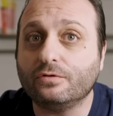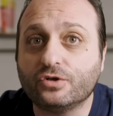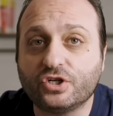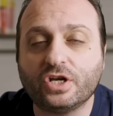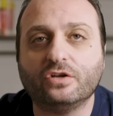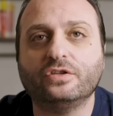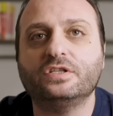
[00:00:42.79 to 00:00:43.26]

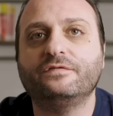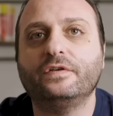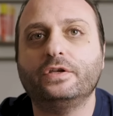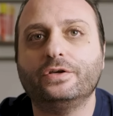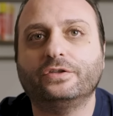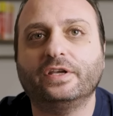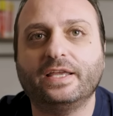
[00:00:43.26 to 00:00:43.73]
share this
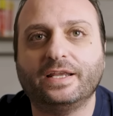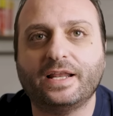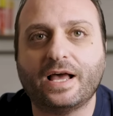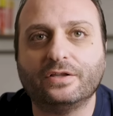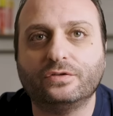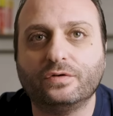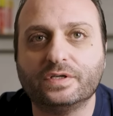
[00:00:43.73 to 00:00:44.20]
video to get it
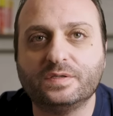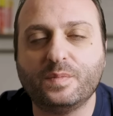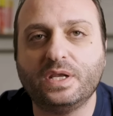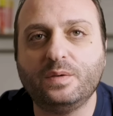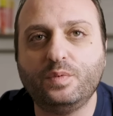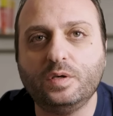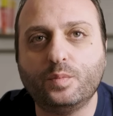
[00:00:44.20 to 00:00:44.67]
out to as
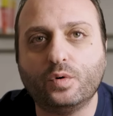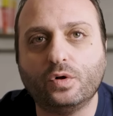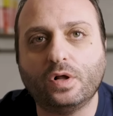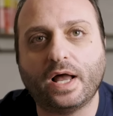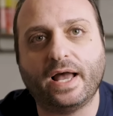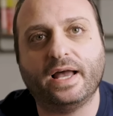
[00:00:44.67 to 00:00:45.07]
many people